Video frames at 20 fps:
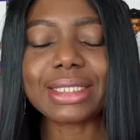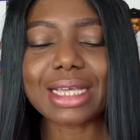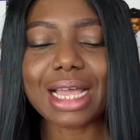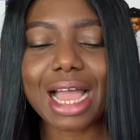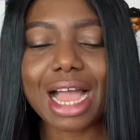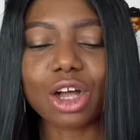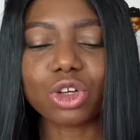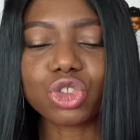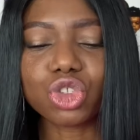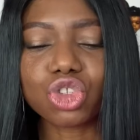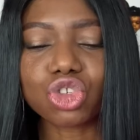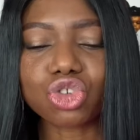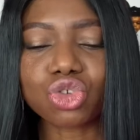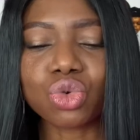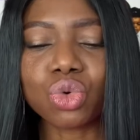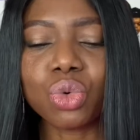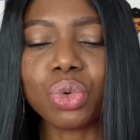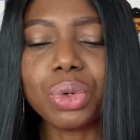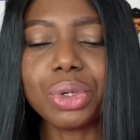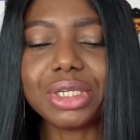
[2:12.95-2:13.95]
out
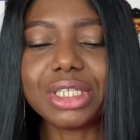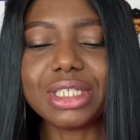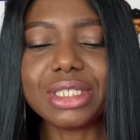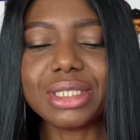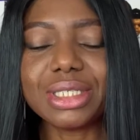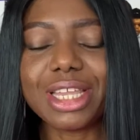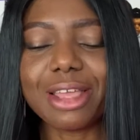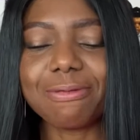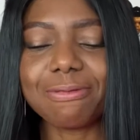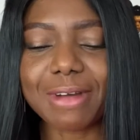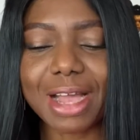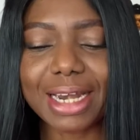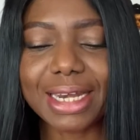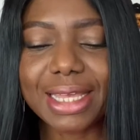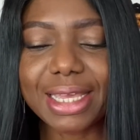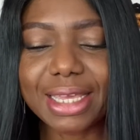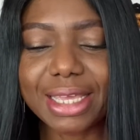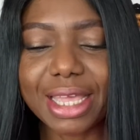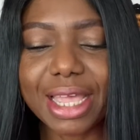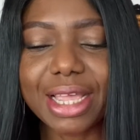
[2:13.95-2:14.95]
through the valley
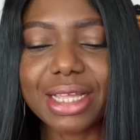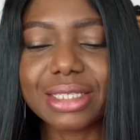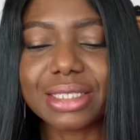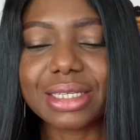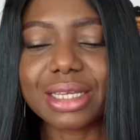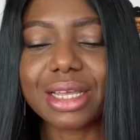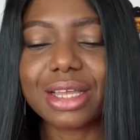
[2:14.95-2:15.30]
gate